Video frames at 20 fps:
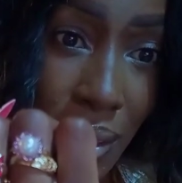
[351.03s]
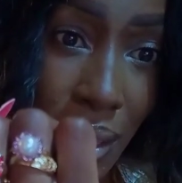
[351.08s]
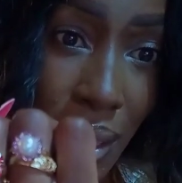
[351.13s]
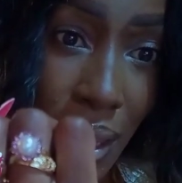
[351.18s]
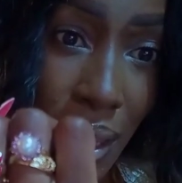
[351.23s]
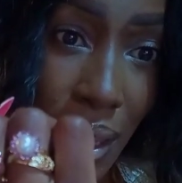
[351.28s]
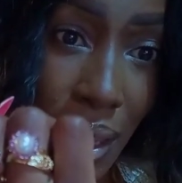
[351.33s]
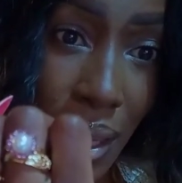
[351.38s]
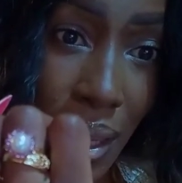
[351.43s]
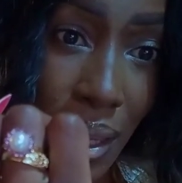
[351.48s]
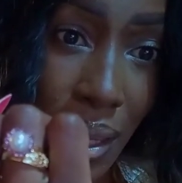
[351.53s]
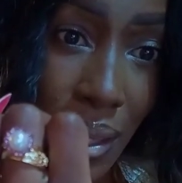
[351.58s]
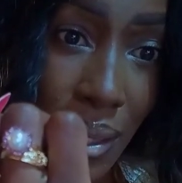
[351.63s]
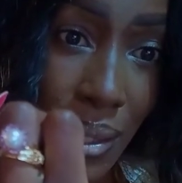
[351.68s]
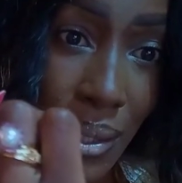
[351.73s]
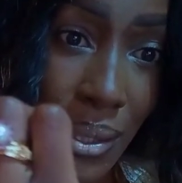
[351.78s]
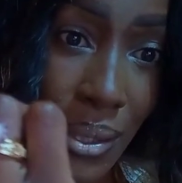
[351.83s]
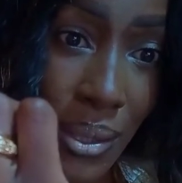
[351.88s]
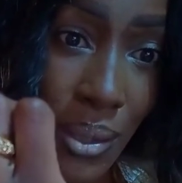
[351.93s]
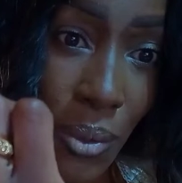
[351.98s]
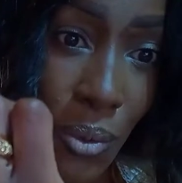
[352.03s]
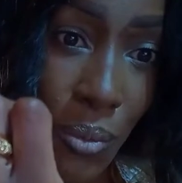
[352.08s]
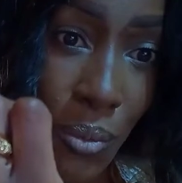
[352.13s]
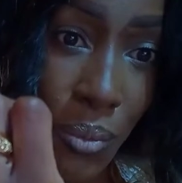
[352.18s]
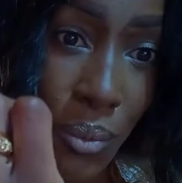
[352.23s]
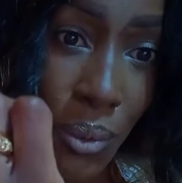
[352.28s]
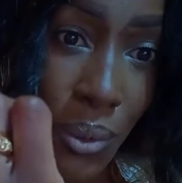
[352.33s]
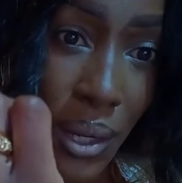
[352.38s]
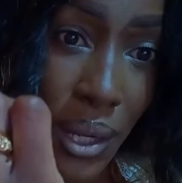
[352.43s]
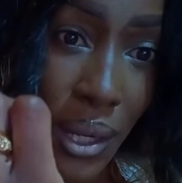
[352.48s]
see, so
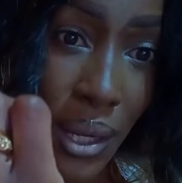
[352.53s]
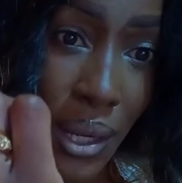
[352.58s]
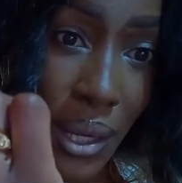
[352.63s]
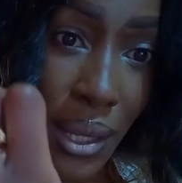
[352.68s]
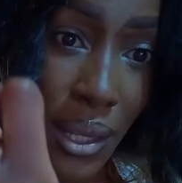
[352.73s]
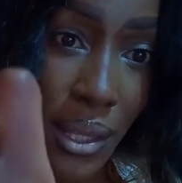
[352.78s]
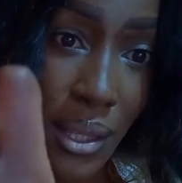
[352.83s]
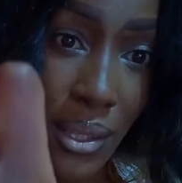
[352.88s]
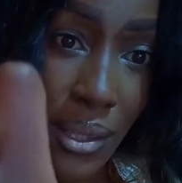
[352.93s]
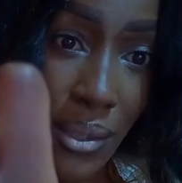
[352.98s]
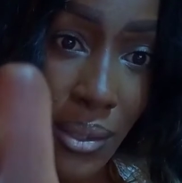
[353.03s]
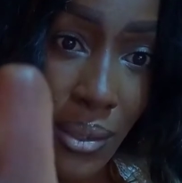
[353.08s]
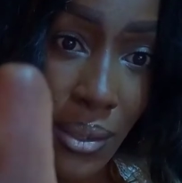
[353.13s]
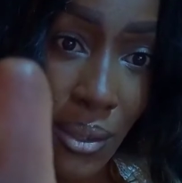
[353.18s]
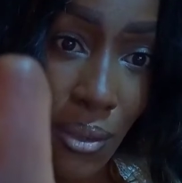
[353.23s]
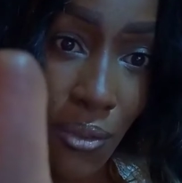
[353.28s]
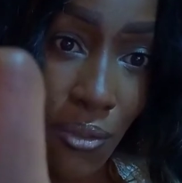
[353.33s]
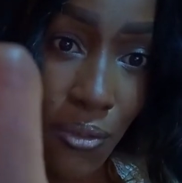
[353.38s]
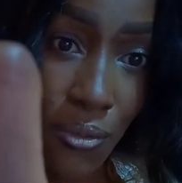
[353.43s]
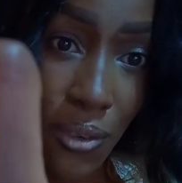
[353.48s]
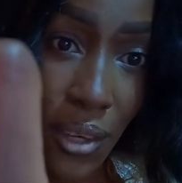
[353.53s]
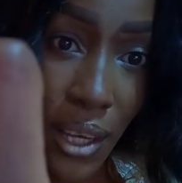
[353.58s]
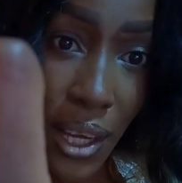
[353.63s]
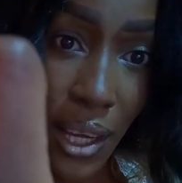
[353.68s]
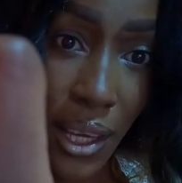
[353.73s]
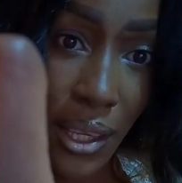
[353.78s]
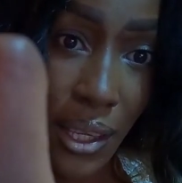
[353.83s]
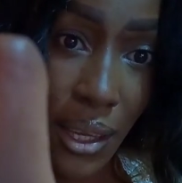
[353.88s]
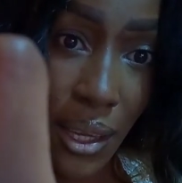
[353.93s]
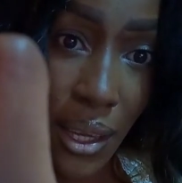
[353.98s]
pretty, so
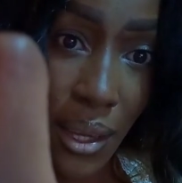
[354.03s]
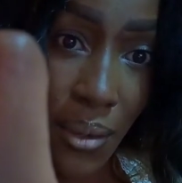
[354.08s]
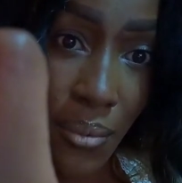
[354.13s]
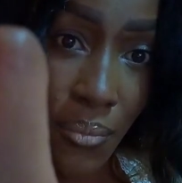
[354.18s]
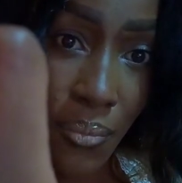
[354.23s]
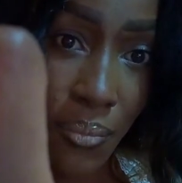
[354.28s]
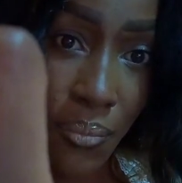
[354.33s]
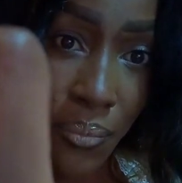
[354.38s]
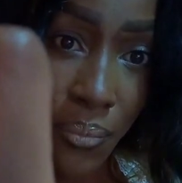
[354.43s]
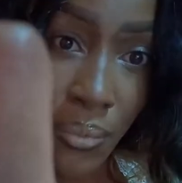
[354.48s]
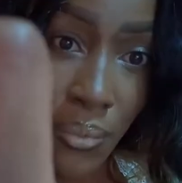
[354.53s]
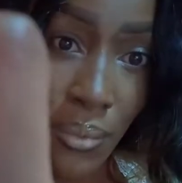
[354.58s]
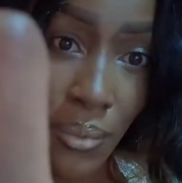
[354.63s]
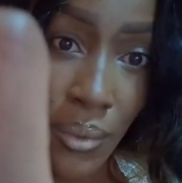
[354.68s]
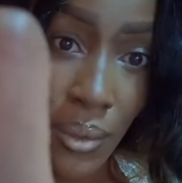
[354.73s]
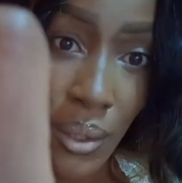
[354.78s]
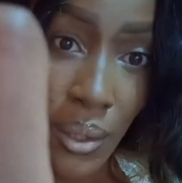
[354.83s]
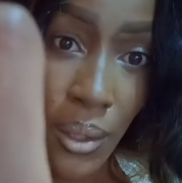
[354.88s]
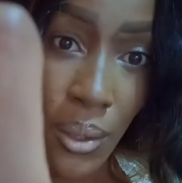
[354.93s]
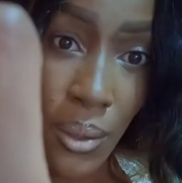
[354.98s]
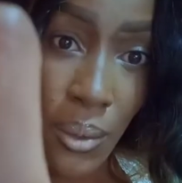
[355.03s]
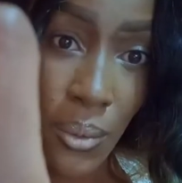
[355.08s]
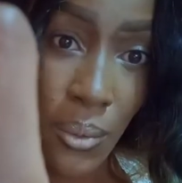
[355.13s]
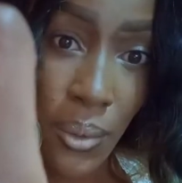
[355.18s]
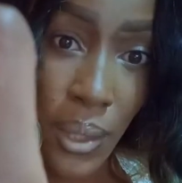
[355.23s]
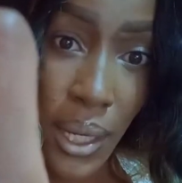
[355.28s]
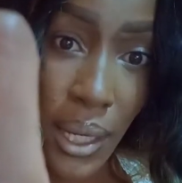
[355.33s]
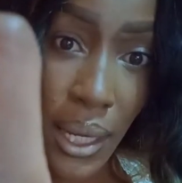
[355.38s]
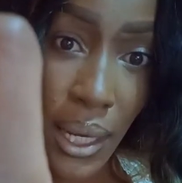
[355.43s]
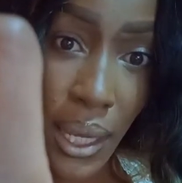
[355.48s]
fire.
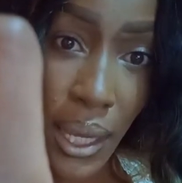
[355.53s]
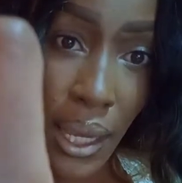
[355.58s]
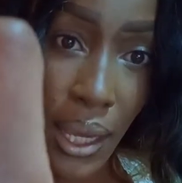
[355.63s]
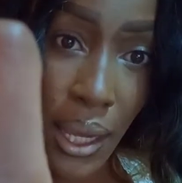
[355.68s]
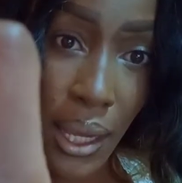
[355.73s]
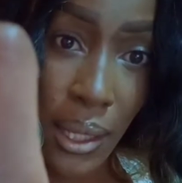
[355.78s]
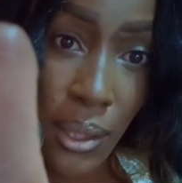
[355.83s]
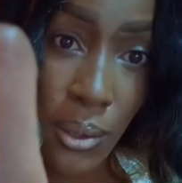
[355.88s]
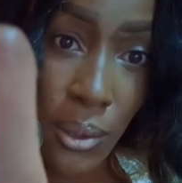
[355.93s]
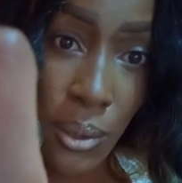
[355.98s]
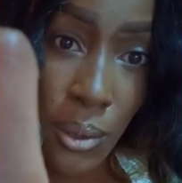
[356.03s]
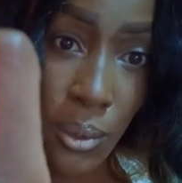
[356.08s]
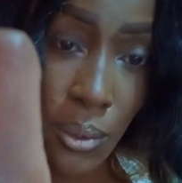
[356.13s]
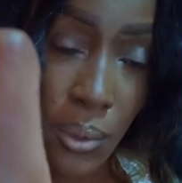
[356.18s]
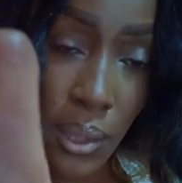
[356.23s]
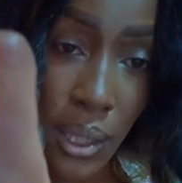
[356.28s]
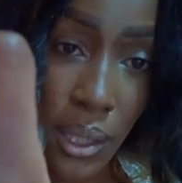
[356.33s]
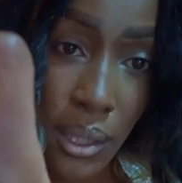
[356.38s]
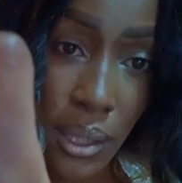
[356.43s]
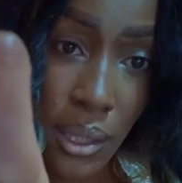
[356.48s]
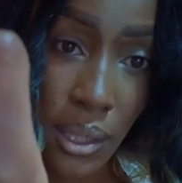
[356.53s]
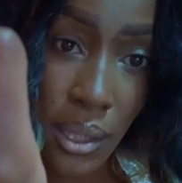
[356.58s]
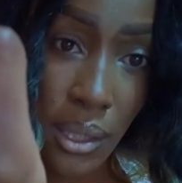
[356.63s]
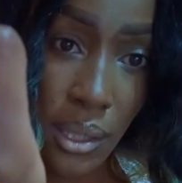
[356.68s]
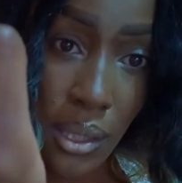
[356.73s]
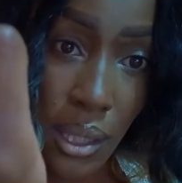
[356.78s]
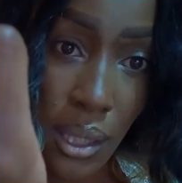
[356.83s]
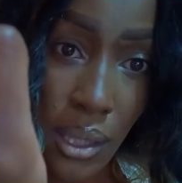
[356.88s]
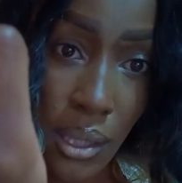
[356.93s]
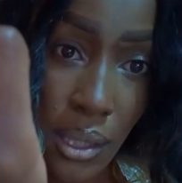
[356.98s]
Well, I don't know why these
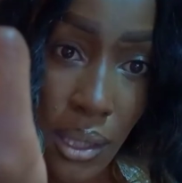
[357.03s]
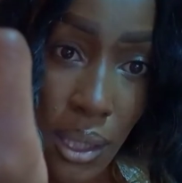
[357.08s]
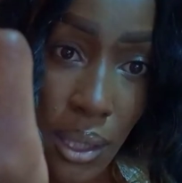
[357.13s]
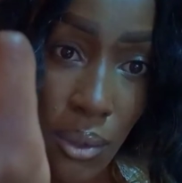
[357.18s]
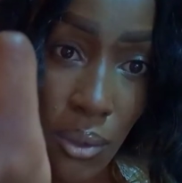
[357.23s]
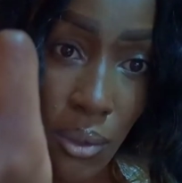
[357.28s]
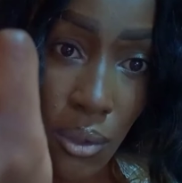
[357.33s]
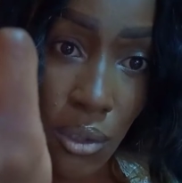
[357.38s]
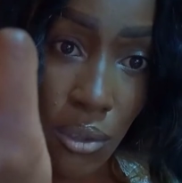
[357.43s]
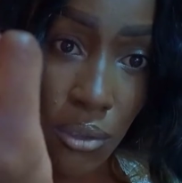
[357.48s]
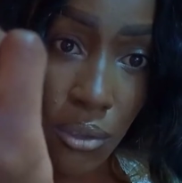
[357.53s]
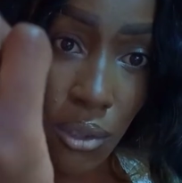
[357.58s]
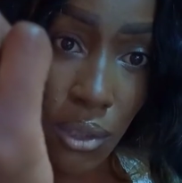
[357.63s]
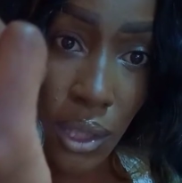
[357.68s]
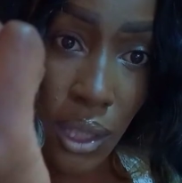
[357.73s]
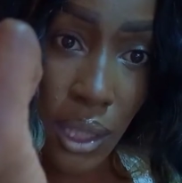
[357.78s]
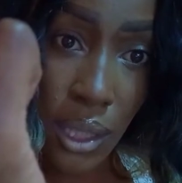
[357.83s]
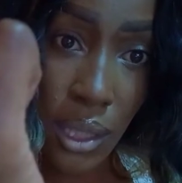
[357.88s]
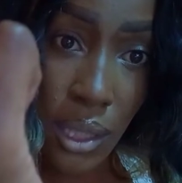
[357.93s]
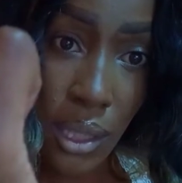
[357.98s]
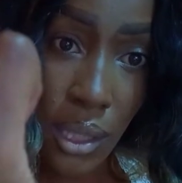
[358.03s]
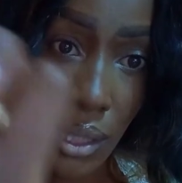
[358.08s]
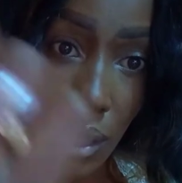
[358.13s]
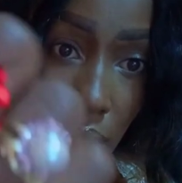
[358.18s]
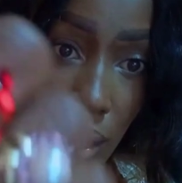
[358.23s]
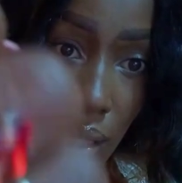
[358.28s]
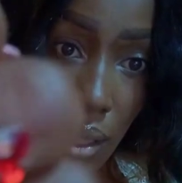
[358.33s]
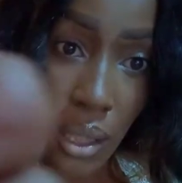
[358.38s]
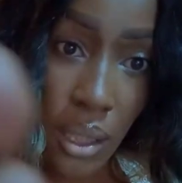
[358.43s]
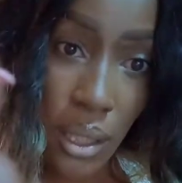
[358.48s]
things are not
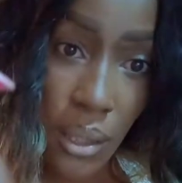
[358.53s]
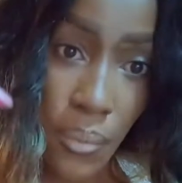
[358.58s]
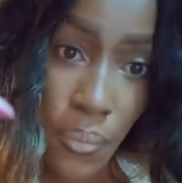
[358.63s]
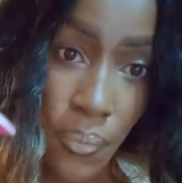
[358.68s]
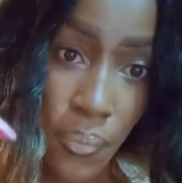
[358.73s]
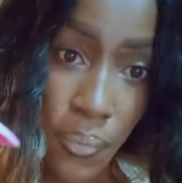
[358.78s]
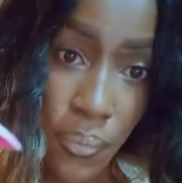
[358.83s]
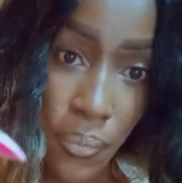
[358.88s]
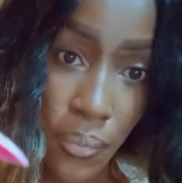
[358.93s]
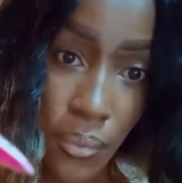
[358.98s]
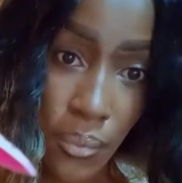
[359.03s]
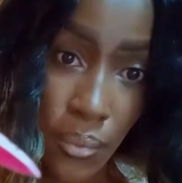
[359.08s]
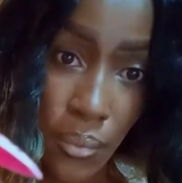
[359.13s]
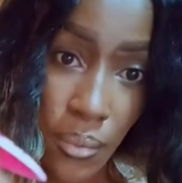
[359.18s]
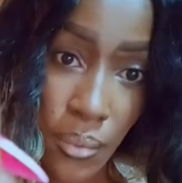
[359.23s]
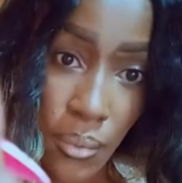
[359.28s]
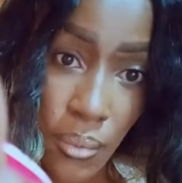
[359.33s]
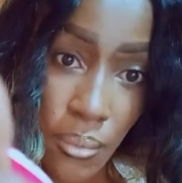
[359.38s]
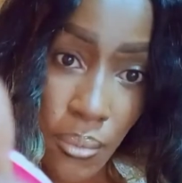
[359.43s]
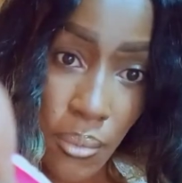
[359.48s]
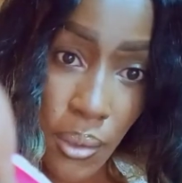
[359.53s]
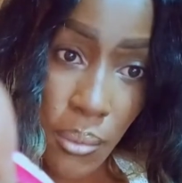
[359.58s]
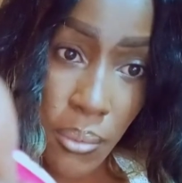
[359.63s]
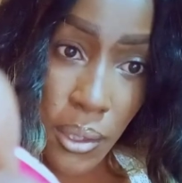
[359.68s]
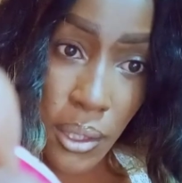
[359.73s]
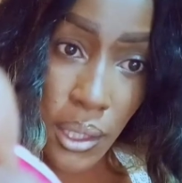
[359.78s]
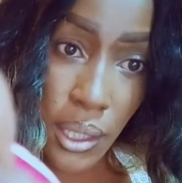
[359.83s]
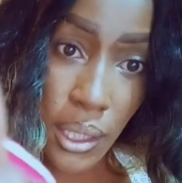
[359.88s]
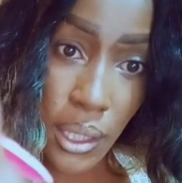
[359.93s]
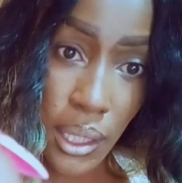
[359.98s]
focusing. Maybe
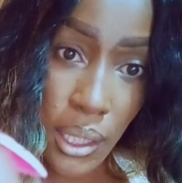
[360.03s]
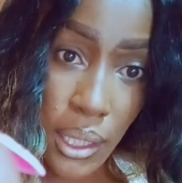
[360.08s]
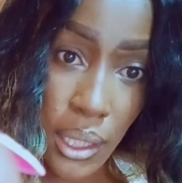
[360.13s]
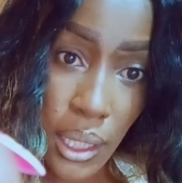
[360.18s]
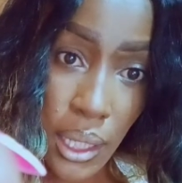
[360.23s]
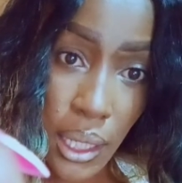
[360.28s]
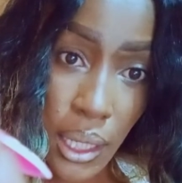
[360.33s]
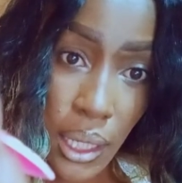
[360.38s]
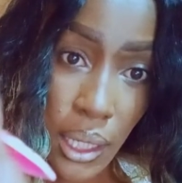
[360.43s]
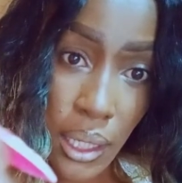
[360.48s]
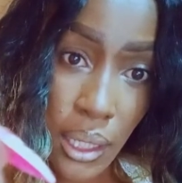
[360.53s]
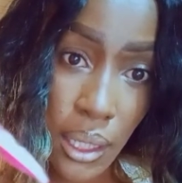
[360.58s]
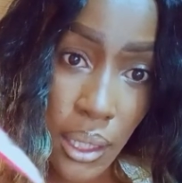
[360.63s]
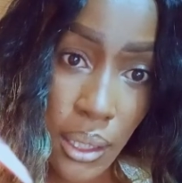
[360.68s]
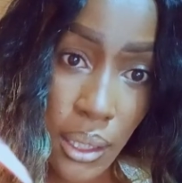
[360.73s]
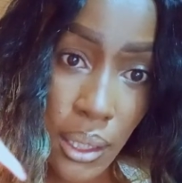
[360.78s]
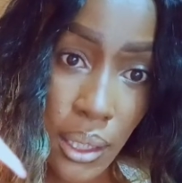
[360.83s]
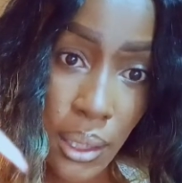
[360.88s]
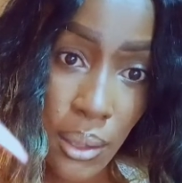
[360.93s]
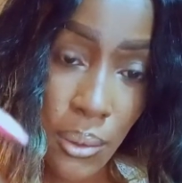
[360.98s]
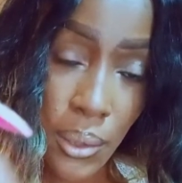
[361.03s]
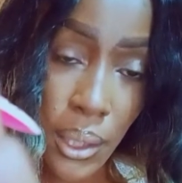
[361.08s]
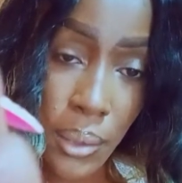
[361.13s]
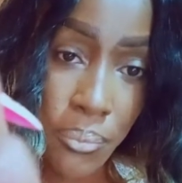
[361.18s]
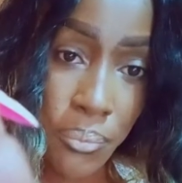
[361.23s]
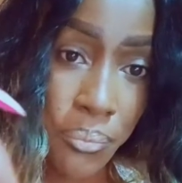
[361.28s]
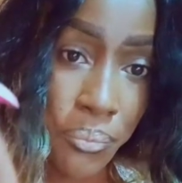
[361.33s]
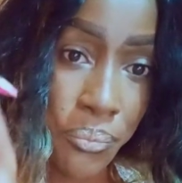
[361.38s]
they need like, anyway,